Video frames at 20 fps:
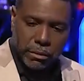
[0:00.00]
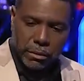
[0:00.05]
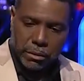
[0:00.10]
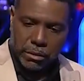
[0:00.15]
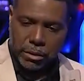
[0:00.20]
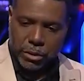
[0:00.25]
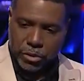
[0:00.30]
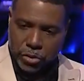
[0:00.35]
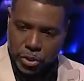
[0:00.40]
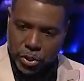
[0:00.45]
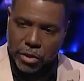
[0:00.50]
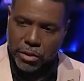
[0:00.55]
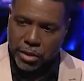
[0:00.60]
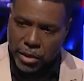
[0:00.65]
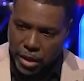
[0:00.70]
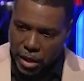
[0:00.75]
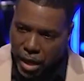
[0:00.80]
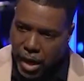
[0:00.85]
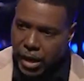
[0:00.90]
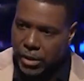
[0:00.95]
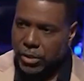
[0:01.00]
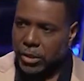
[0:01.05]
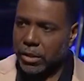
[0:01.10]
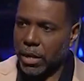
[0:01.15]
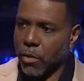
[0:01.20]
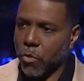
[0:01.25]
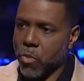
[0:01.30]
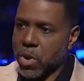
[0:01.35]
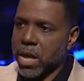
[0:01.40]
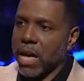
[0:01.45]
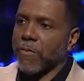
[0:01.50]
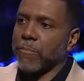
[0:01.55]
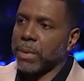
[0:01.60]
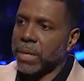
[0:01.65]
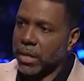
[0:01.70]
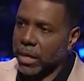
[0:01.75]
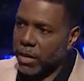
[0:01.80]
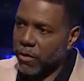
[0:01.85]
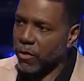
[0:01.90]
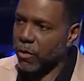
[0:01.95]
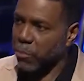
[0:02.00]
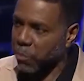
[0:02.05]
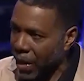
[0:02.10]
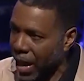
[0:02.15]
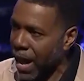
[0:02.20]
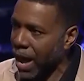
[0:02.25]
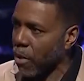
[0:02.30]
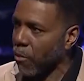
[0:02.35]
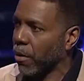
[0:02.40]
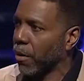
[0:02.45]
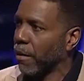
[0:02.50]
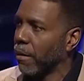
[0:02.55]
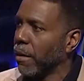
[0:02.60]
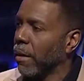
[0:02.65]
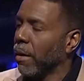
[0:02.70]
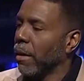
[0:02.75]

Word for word: concerning us, that we have been given power